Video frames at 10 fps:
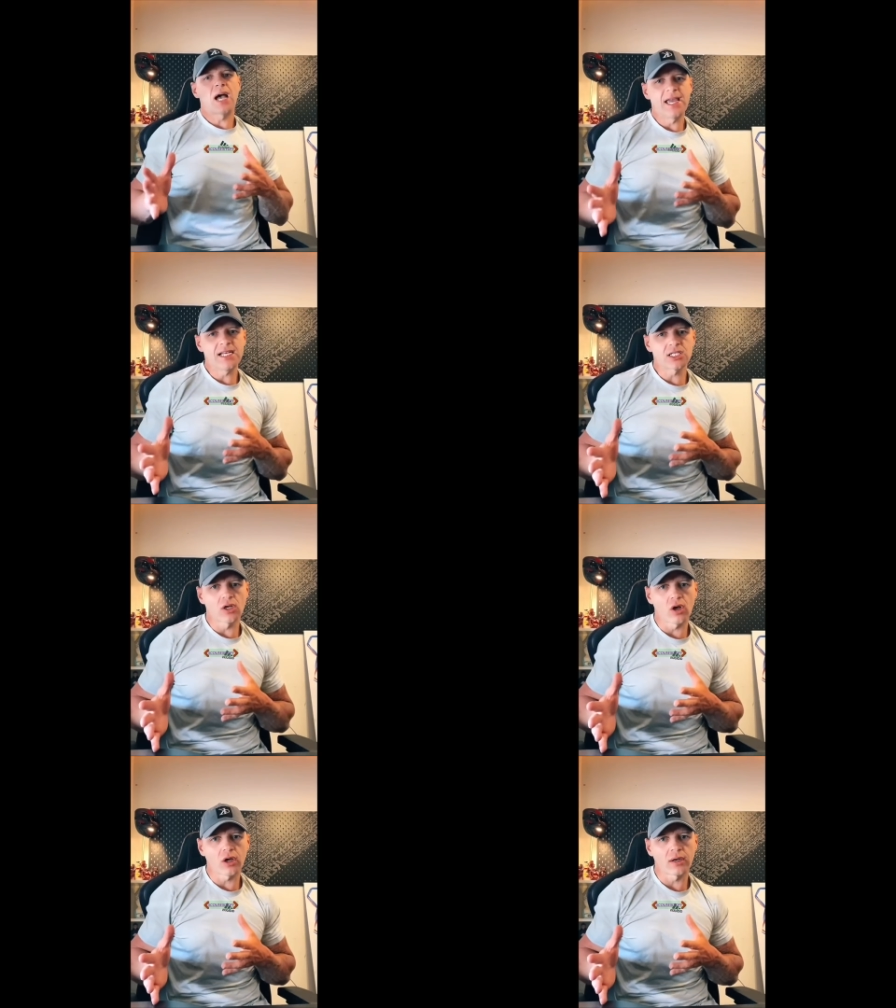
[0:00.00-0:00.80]
8
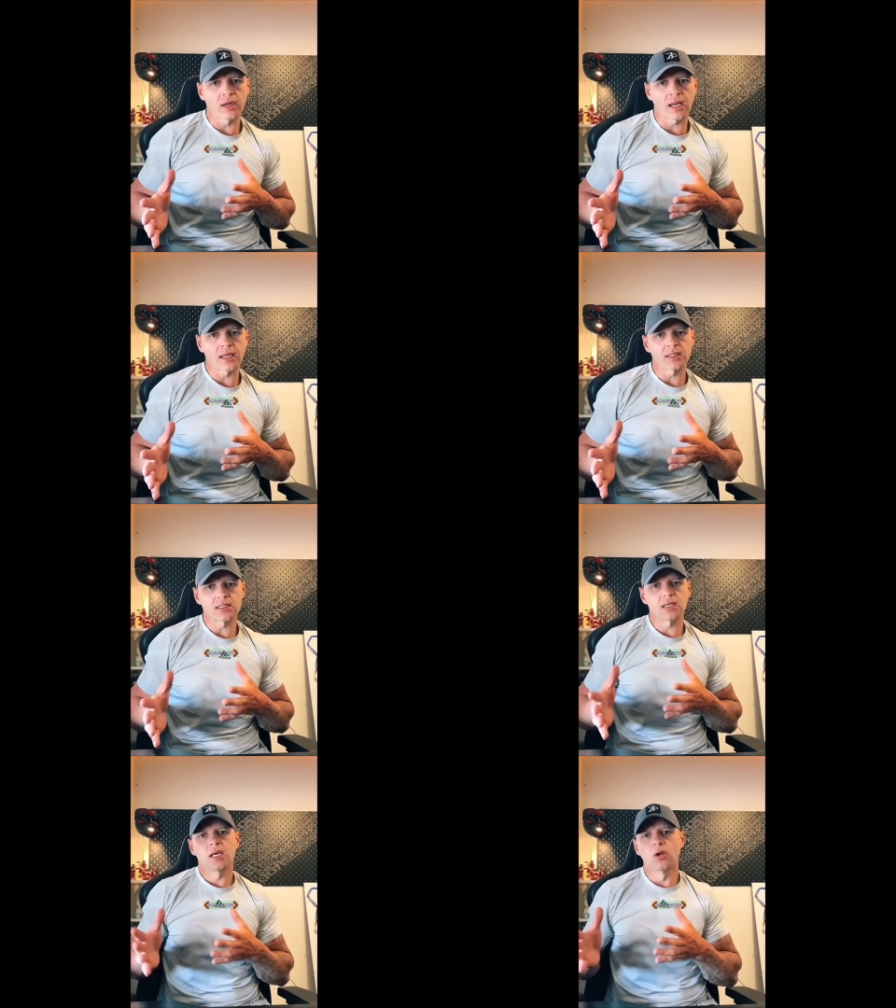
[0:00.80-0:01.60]
o'clock at
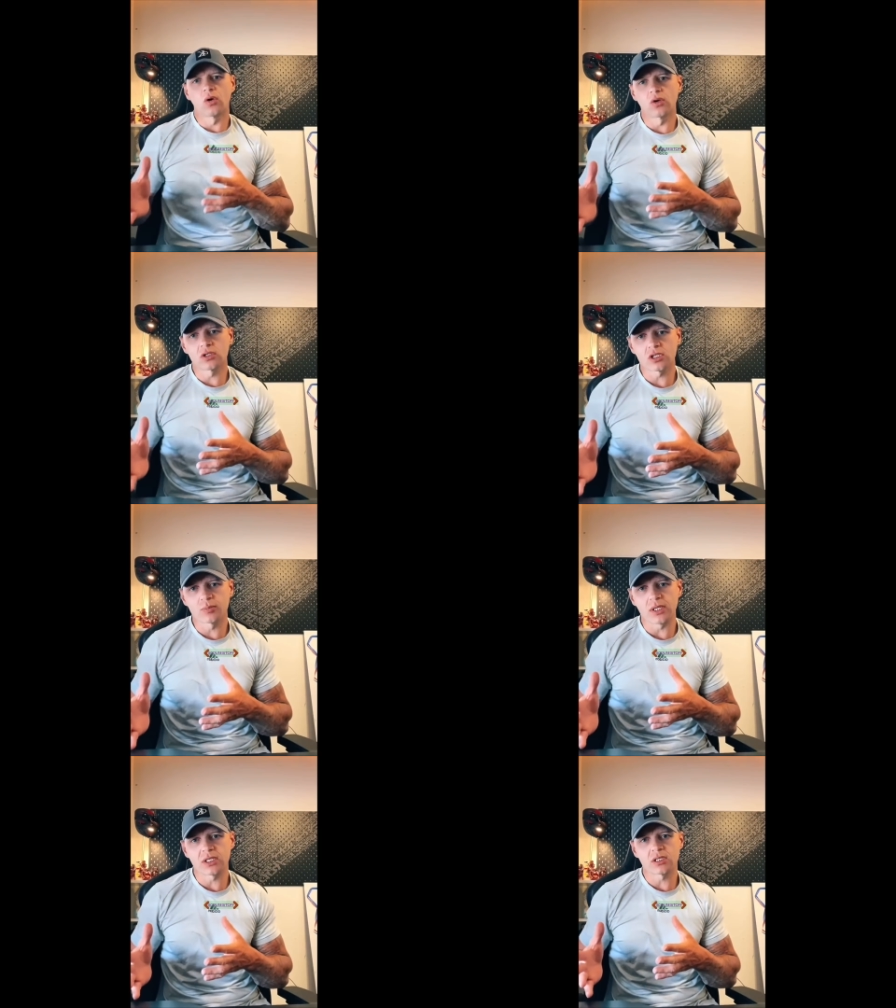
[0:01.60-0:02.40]
night, looking
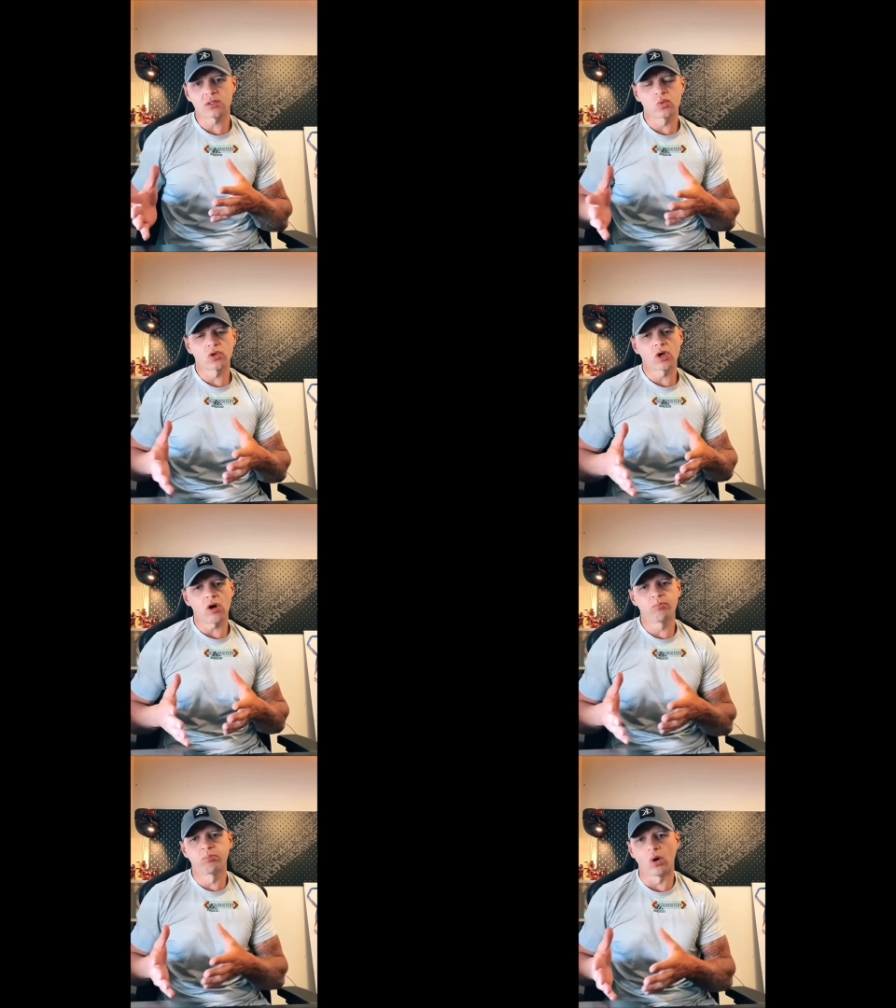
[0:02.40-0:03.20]
suspicious, would have
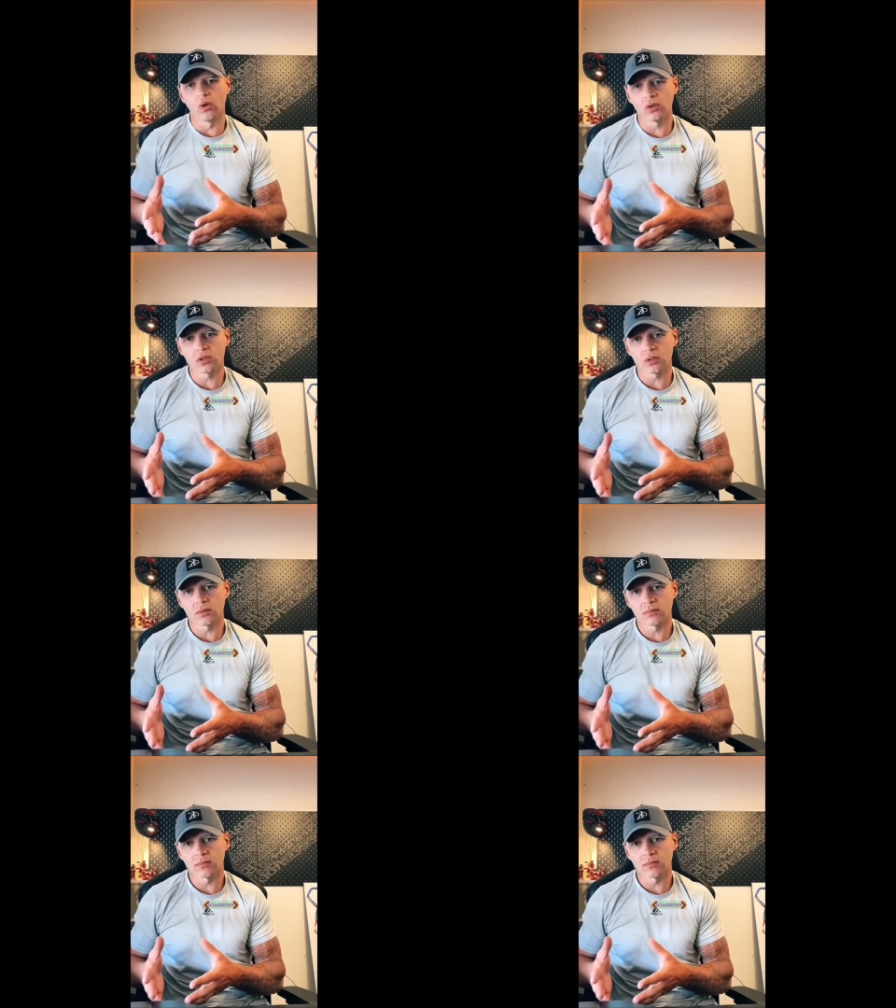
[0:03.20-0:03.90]
got pulled.